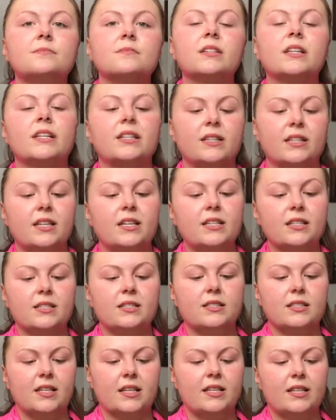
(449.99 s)
Like
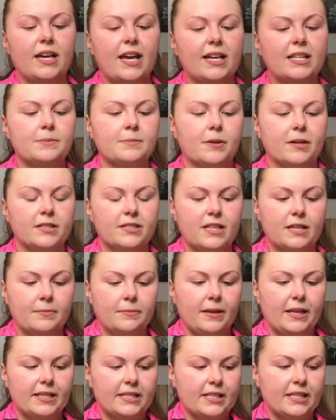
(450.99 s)
this, and it has bursting
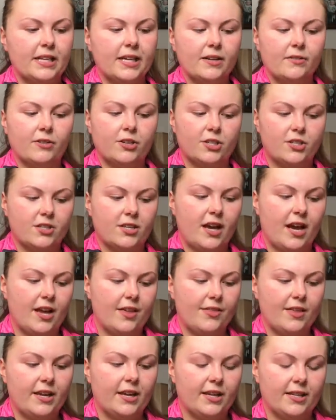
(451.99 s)
beads in it, which
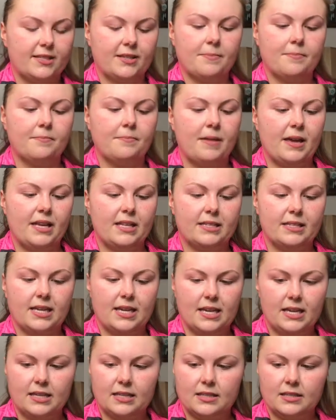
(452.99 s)
I think is
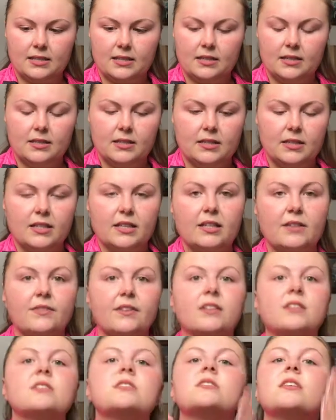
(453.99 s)
amazing. It
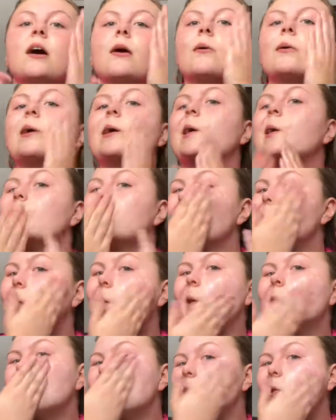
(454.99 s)
feels so good.
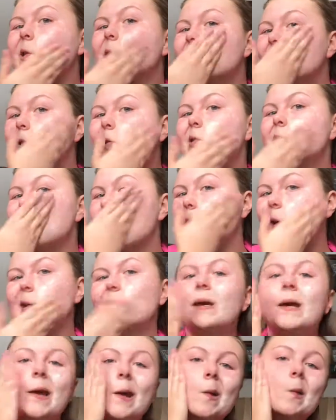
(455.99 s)
And I just
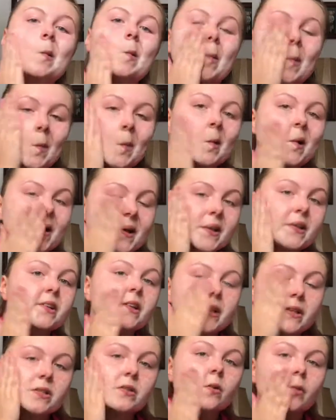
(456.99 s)
gently
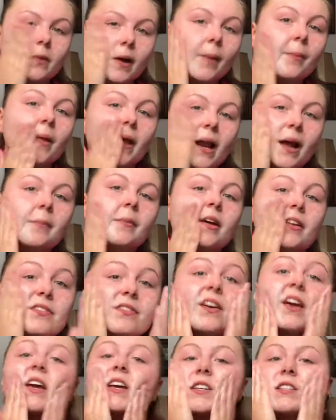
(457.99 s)
just rub that on my
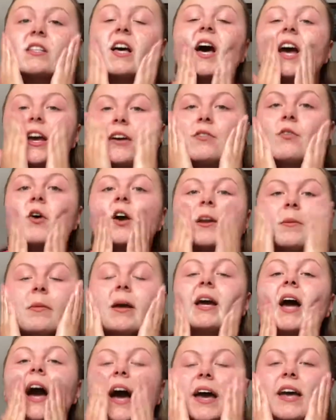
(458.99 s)
face. I avoid
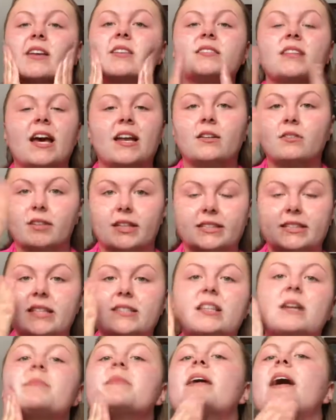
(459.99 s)
my eyes. I don't get
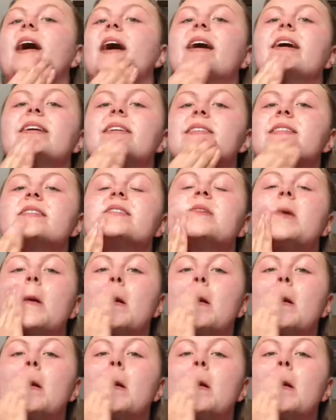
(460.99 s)
this on my eyes.